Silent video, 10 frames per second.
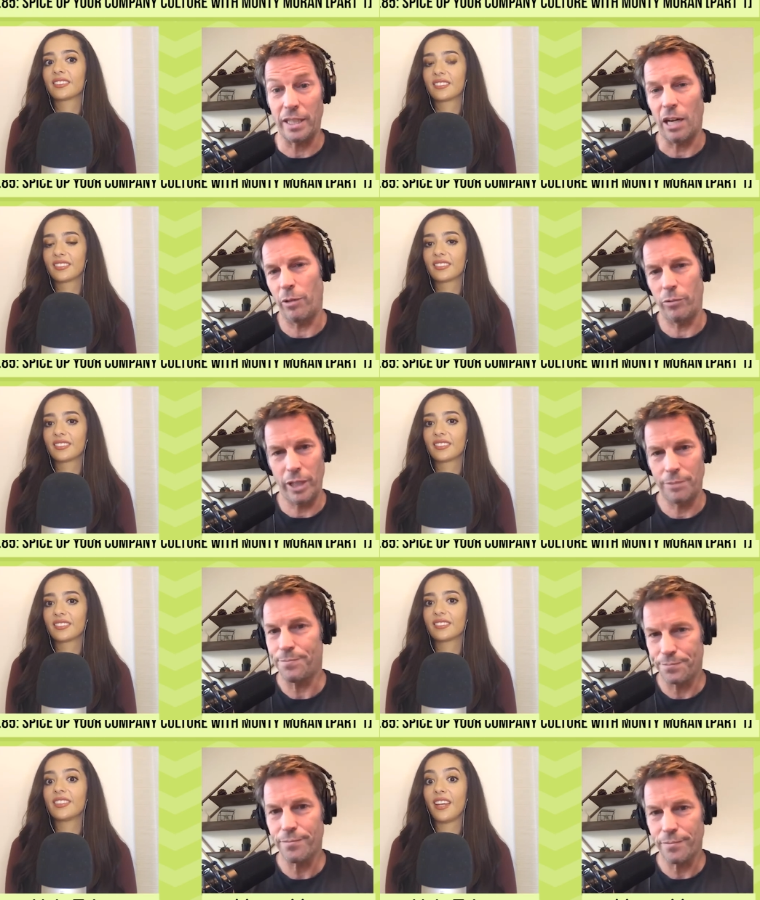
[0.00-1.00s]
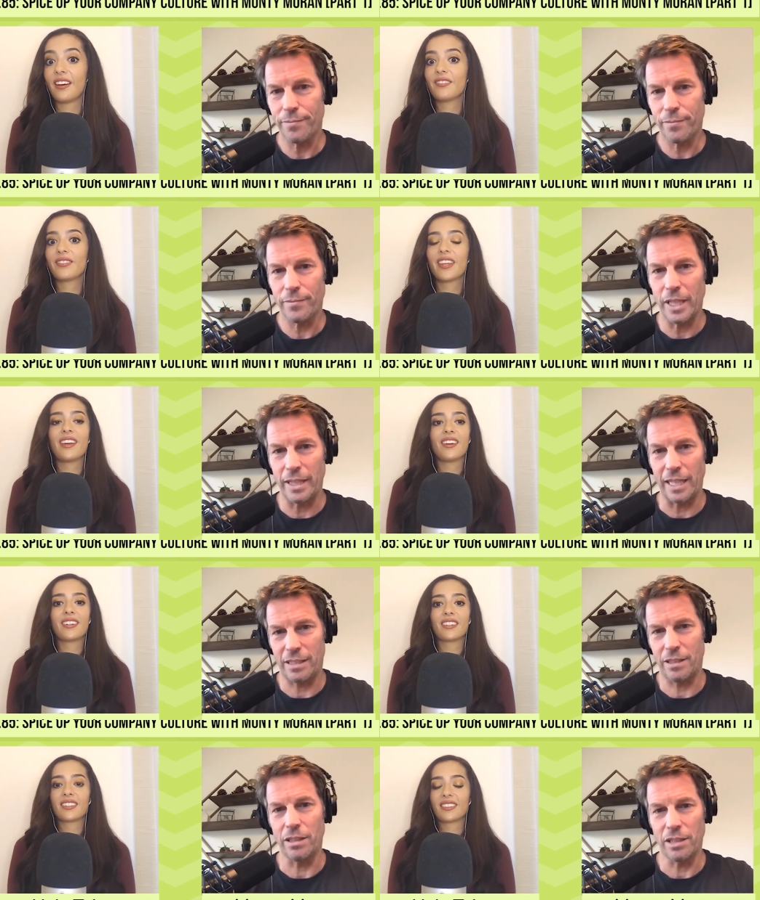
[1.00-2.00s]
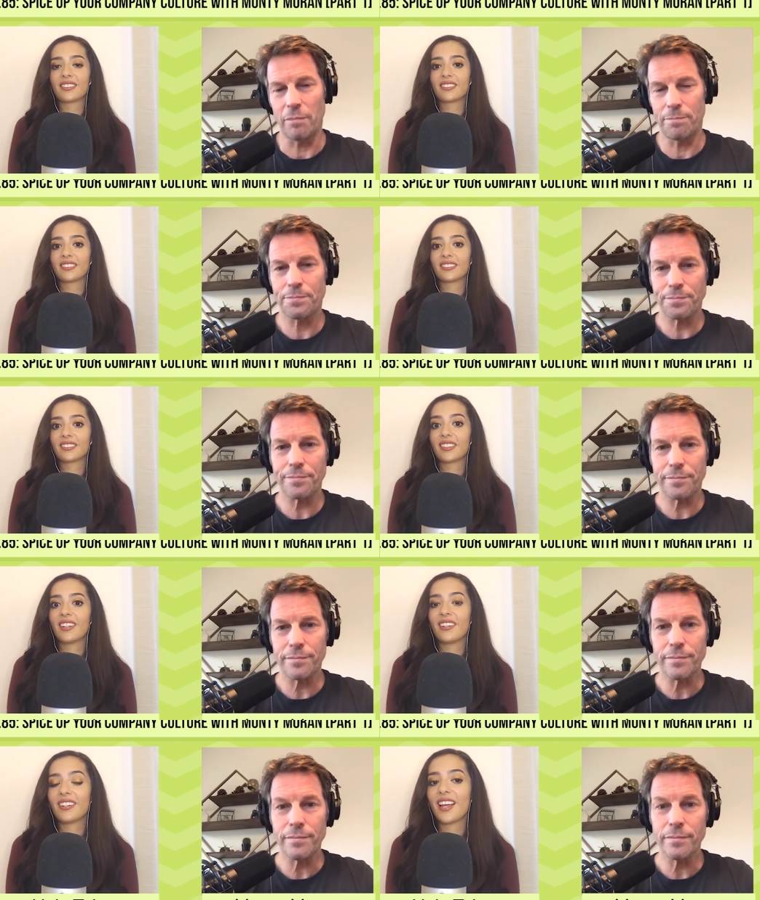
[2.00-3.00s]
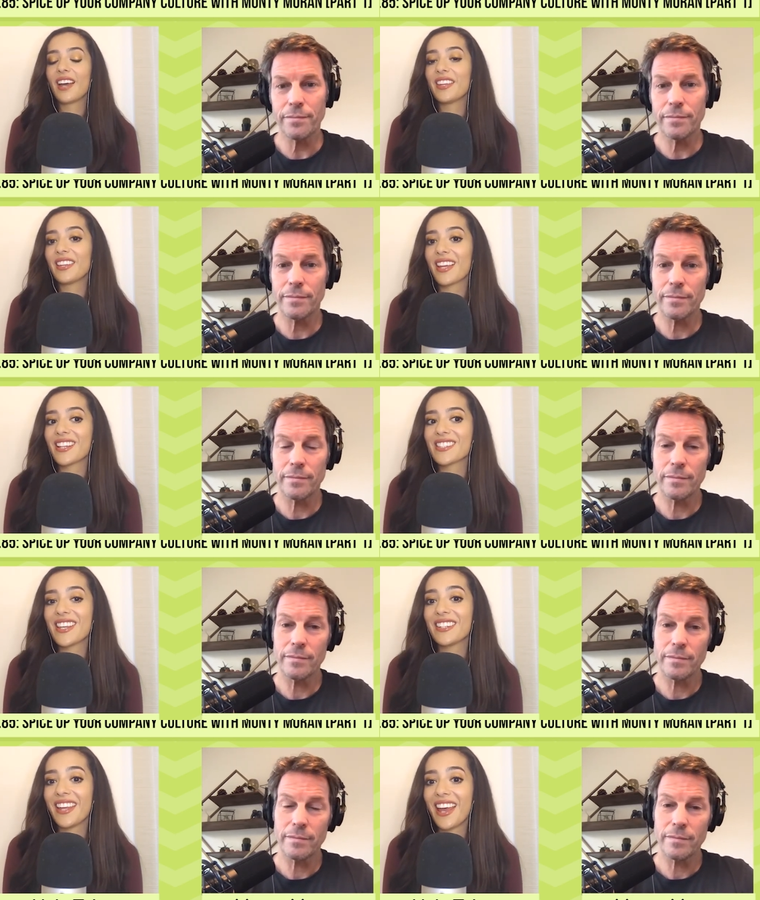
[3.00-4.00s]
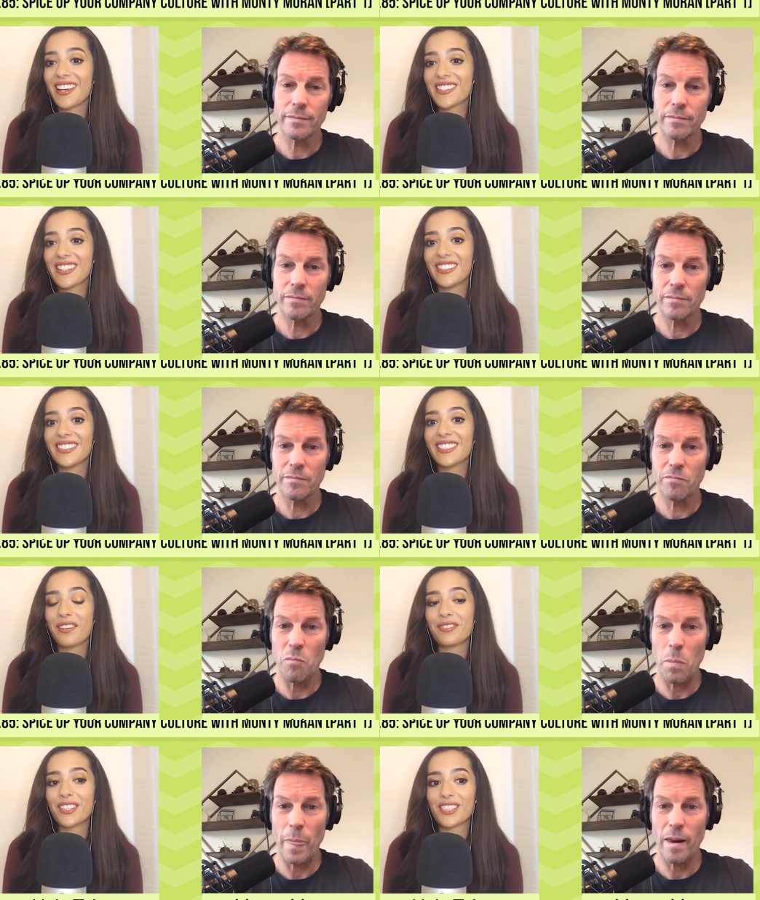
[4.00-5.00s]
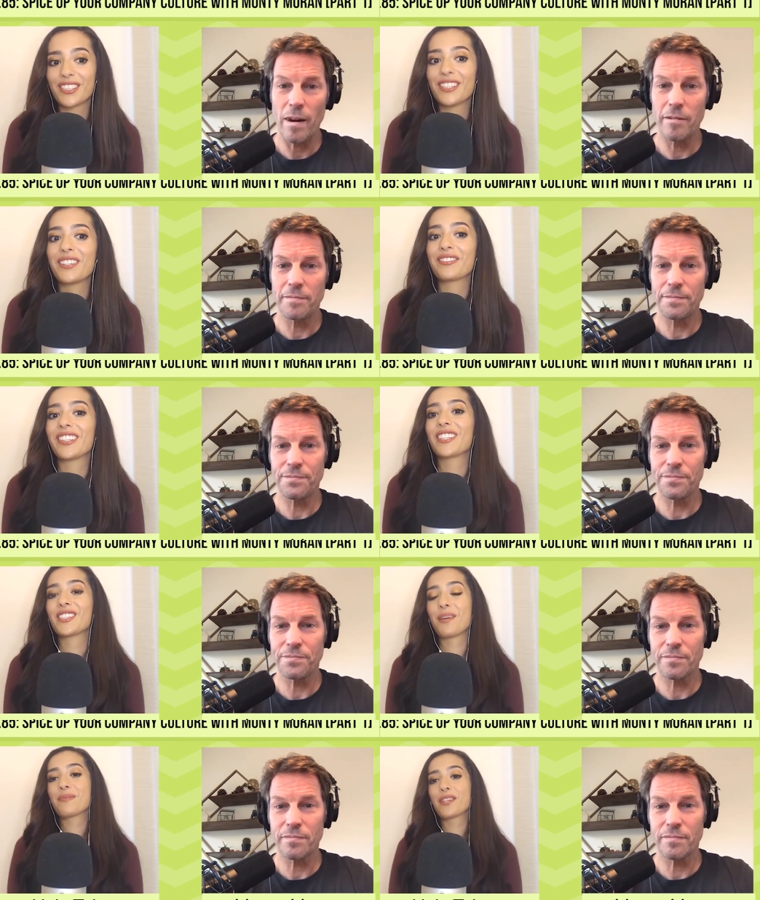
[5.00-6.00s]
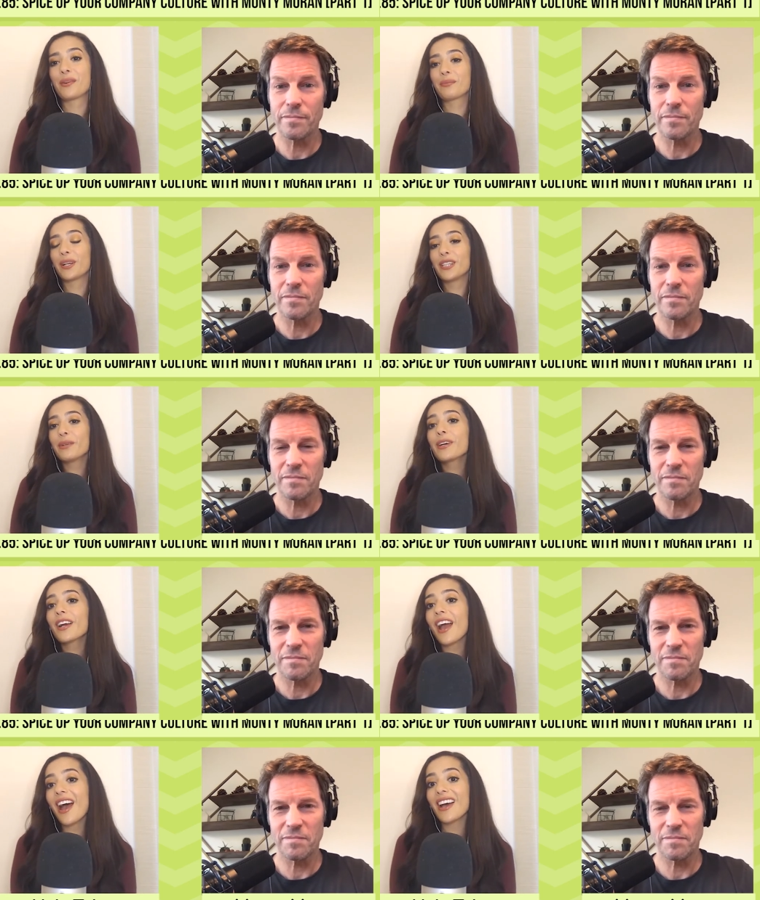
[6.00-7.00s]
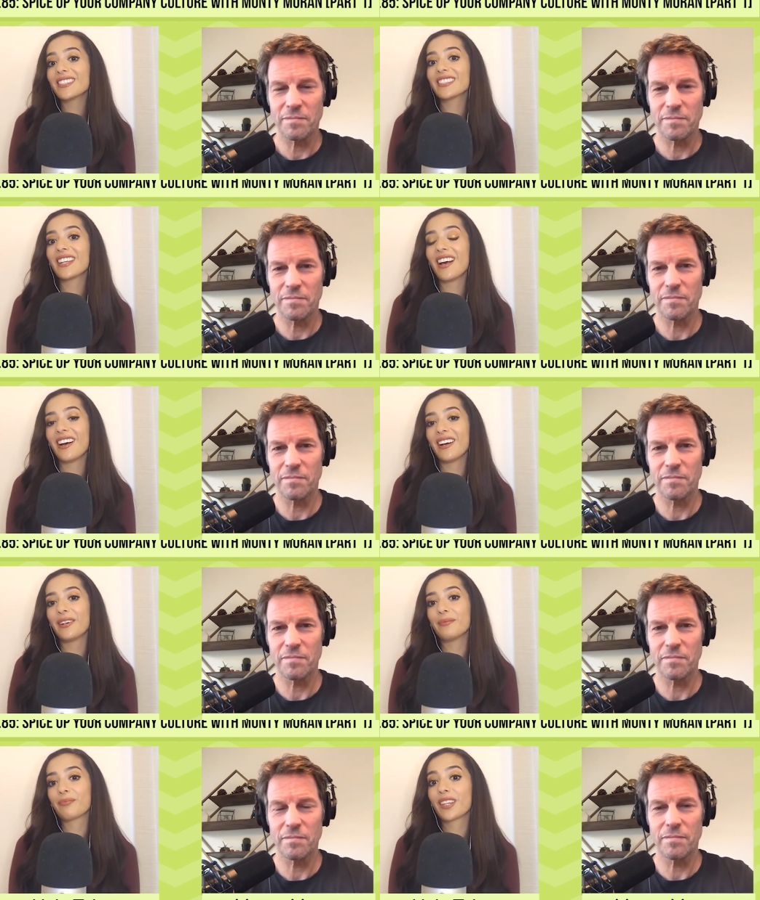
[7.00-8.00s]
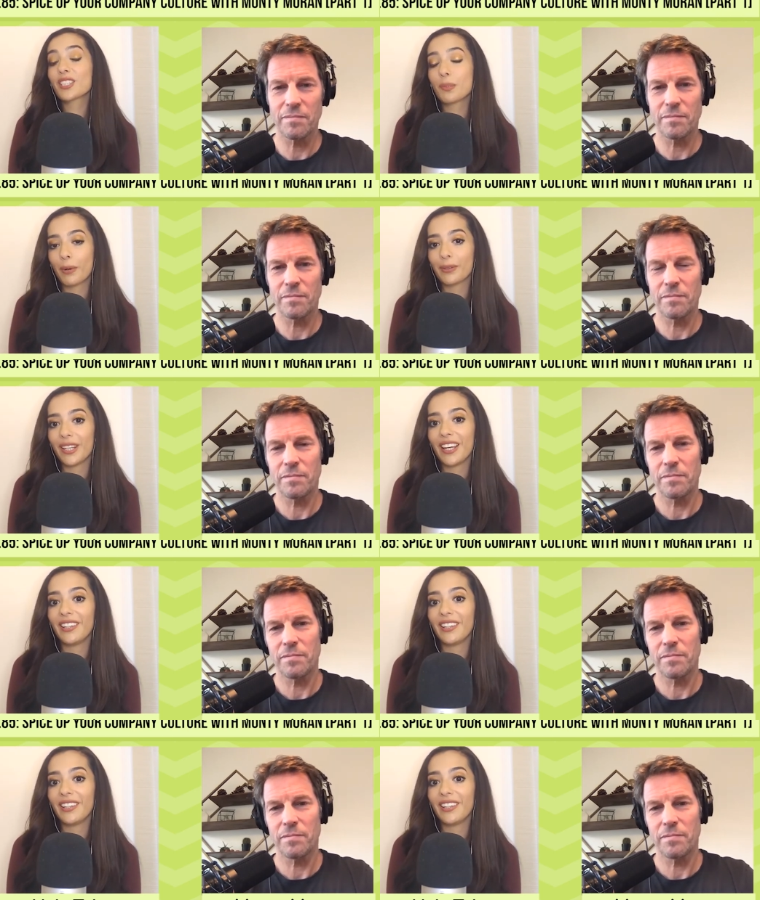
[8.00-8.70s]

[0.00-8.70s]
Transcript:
Speaker 1: that win-win.
Speaker 2: Yeah.
Speaker 1: And that's leadership.
Speaker 2: I think that's an excellent definition of leadership. So when you were at um, Chipotle,